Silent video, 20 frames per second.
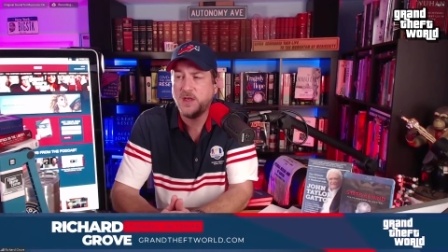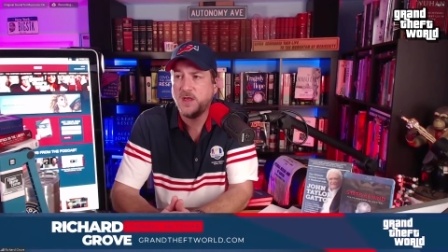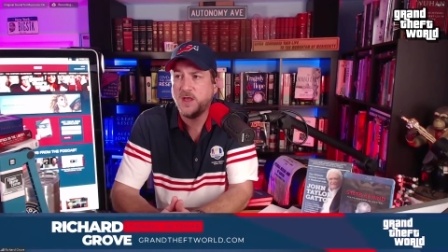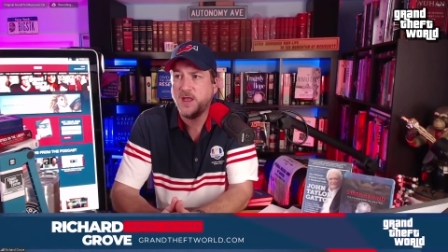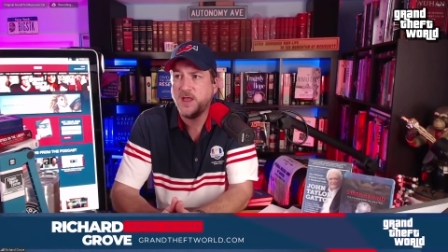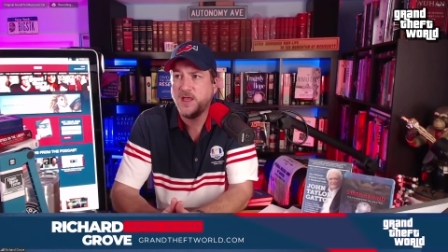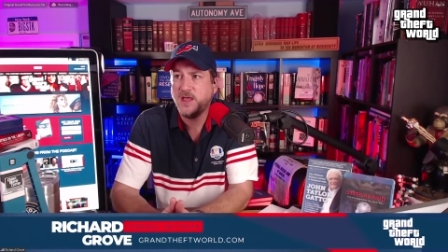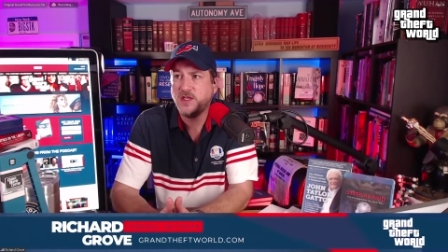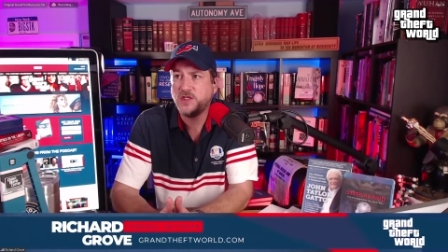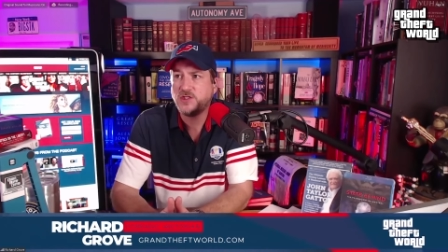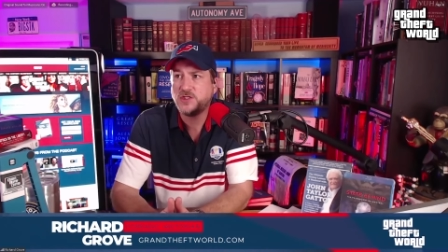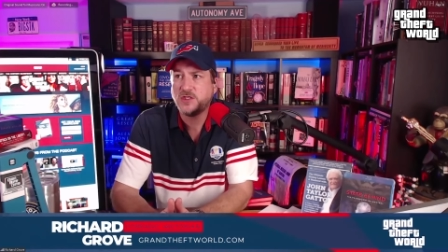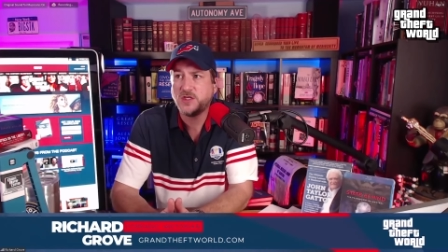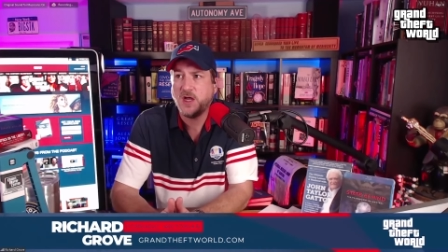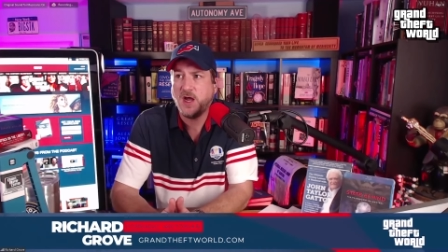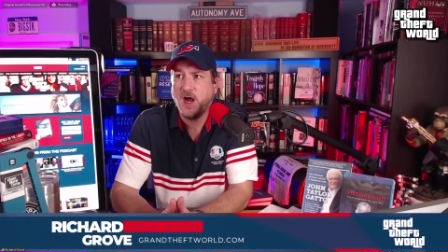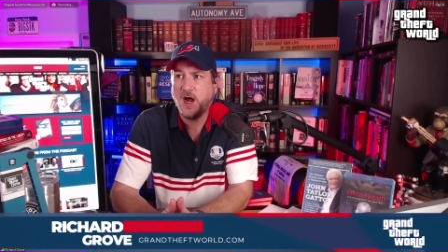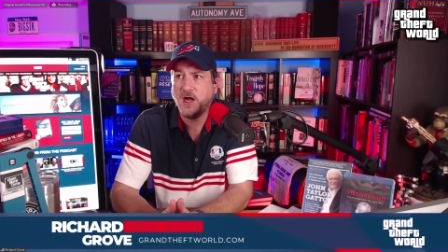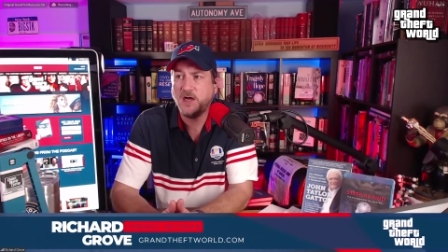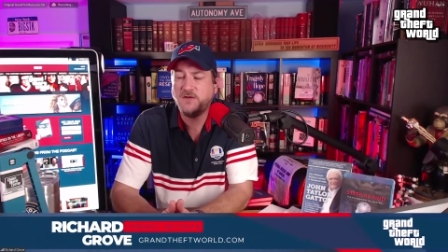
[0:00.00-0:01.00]
Each
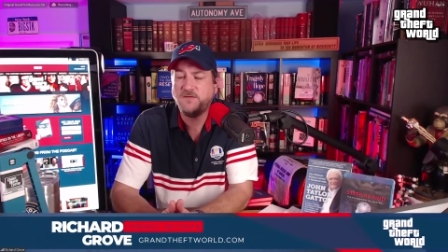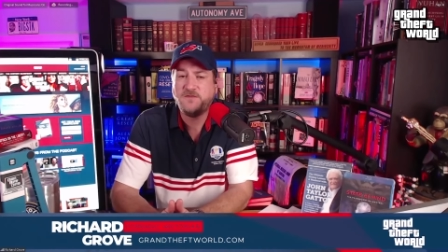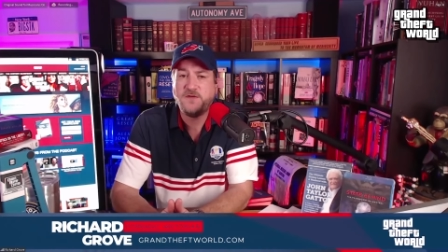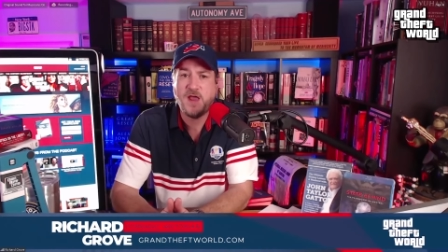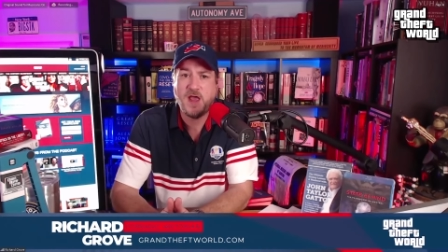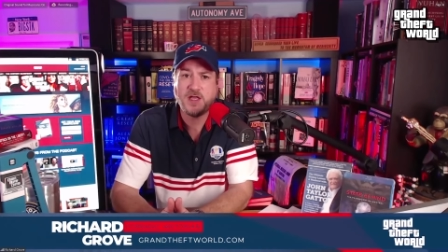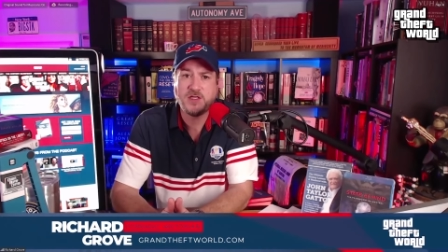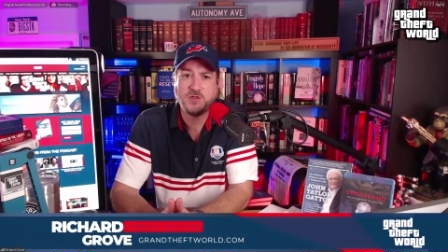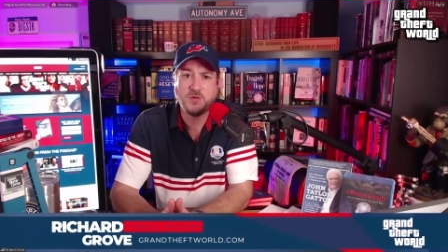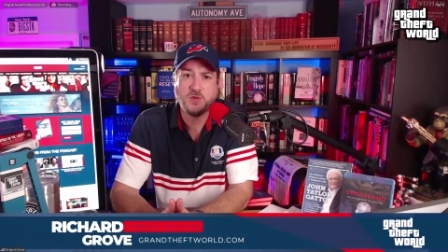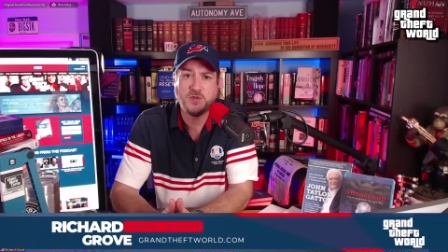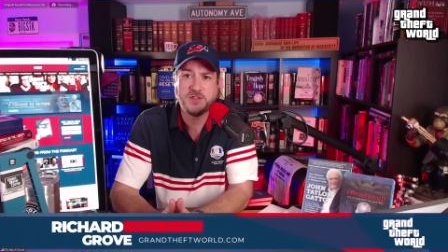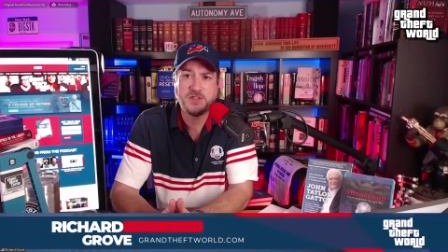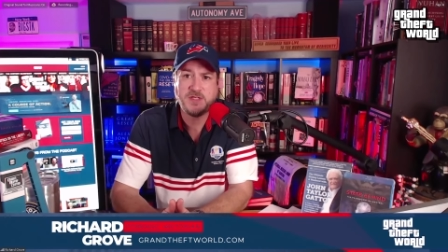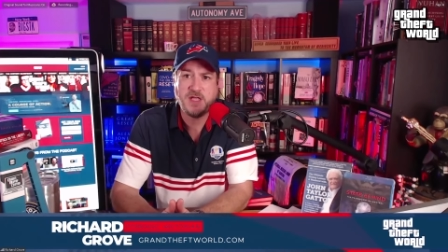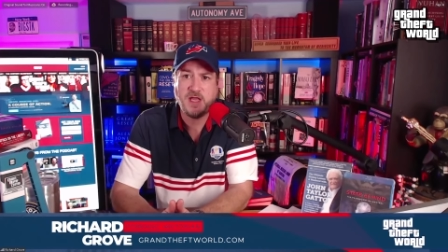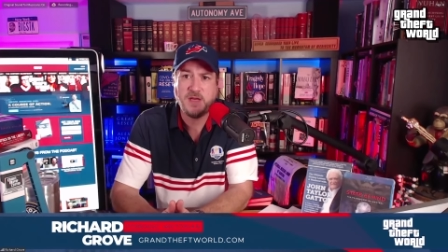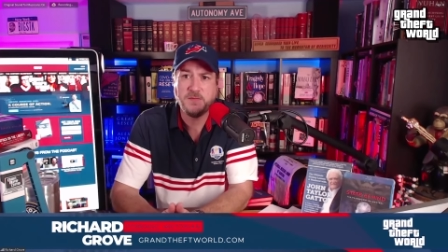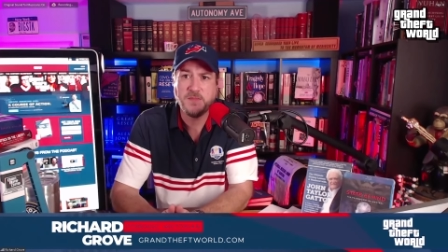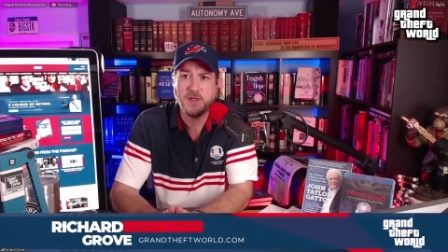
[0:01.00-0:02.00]
unfactual
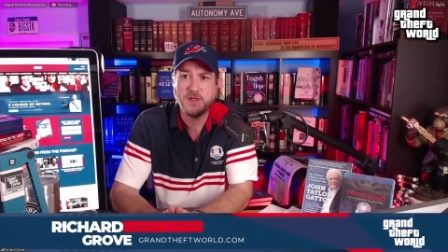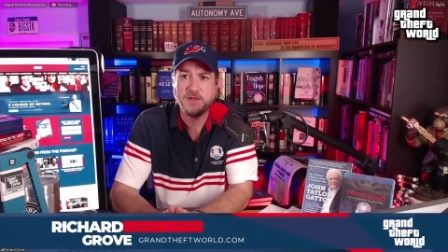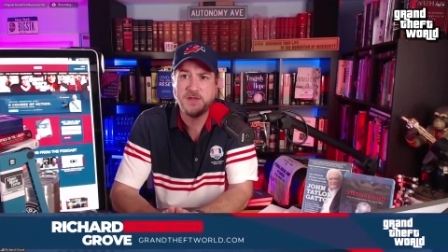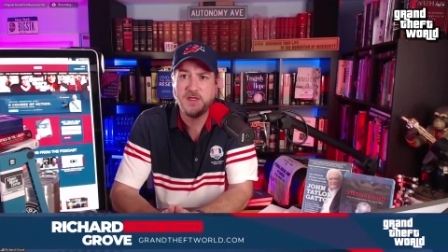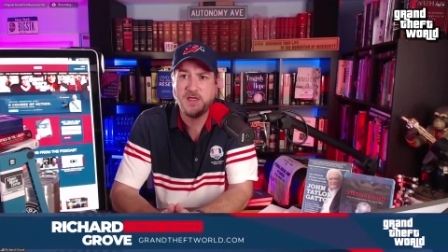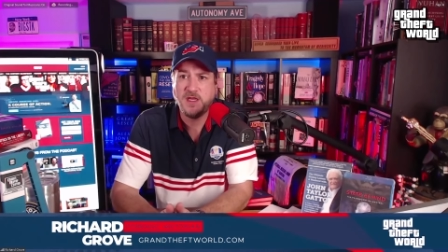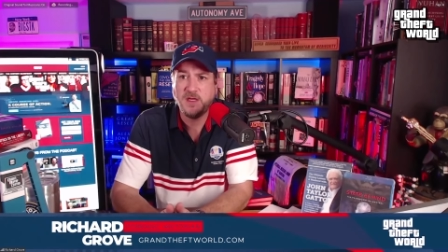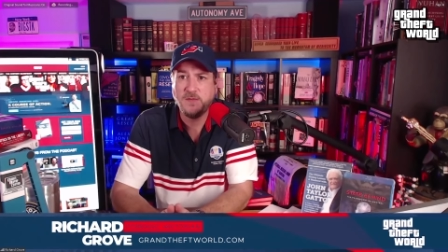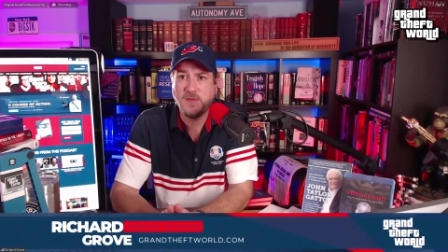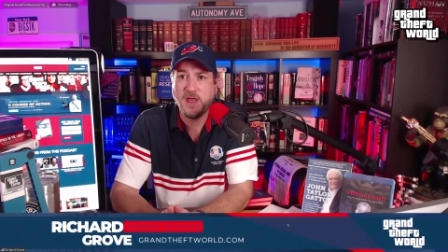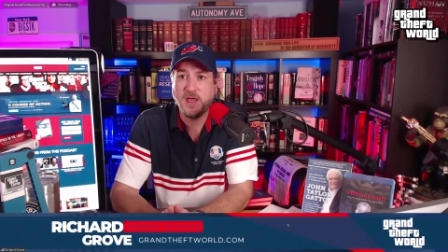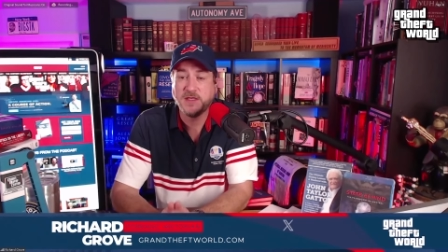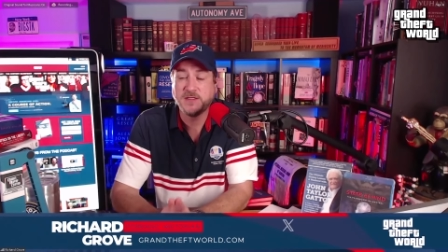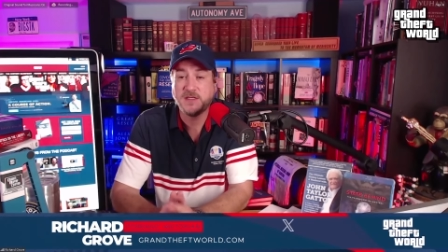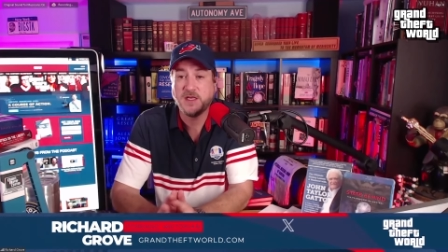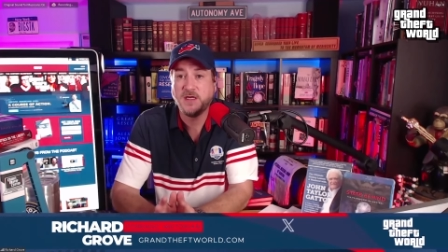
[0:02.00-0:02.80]
statement that he makes.